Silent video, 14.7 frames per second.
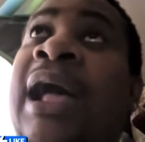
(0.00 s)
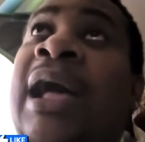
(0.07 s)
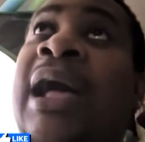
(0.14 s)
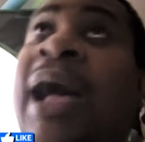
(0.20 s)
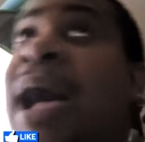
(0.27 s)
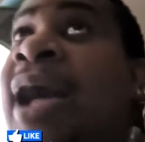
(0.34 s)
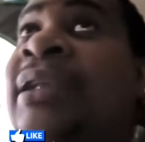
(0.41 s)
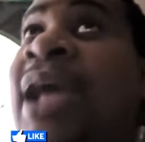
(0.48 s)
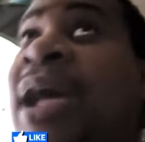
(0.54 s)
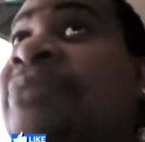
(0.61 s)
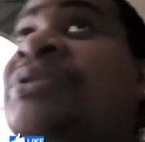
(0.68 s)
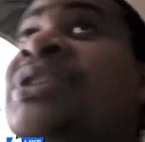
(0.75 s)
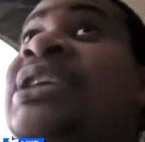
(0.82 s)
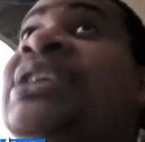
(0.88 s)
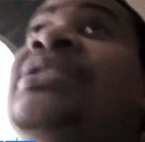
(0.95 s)
I
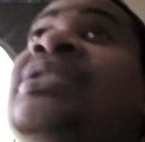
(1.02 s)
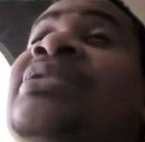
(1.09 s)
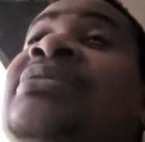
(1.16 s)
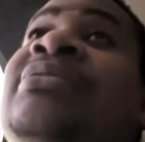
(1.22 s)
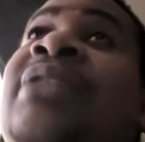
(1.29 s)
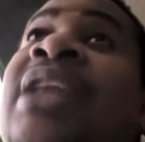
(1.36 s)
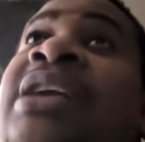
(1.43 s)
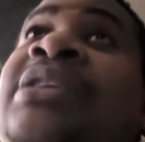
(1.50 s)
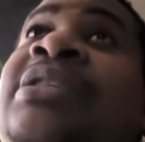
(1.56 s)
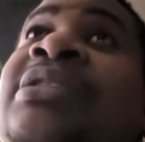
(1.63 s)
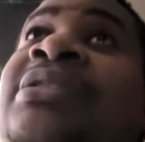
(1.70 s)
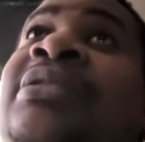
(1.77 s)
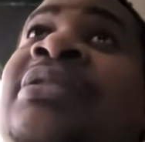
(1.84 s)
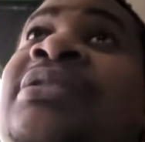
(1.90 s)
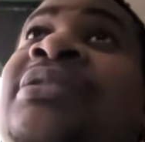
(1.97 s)
need it. Like,
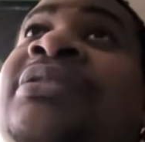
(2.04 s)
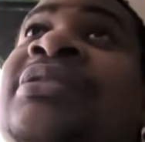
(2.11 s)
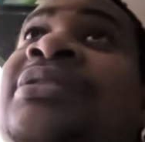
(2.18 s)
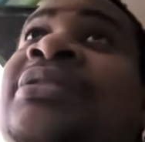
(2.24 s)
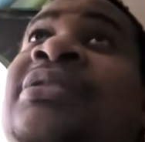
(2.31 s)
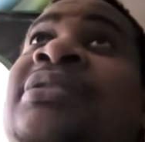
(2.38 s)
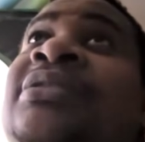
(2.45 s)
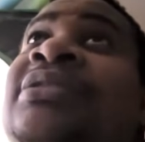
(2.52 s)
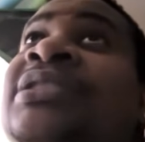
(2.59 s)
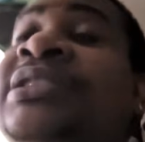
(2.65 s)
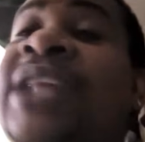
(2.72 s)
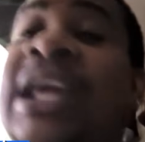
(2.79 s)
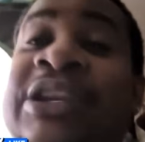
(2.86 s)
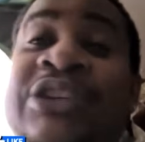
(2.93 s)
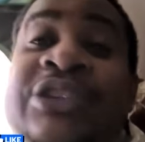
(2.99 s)
it's
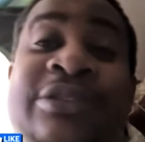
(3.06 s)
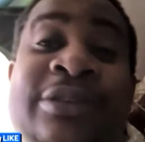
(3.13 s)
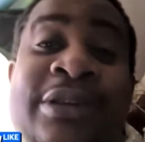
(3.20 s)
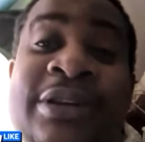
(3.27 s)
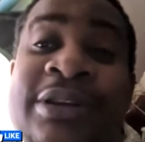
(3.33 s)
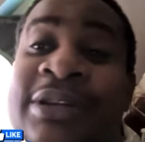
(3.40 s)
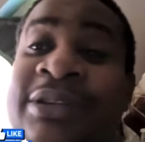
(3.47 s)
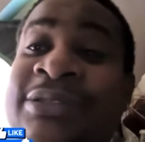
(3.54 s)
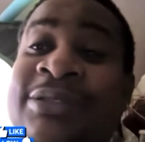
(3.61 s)
like a drug.